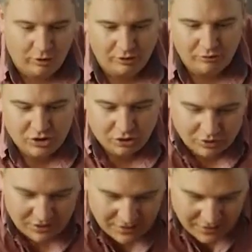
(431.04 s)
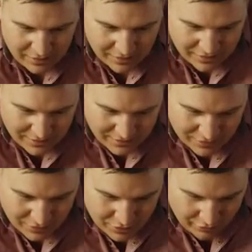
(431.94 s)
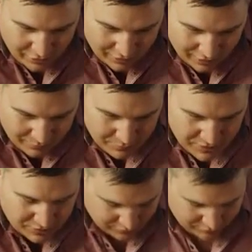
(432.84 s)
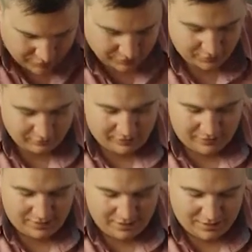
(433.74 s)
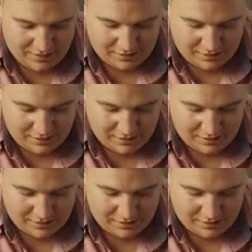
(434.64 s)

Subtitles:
who tucks into this is gonna absolutely love it. It is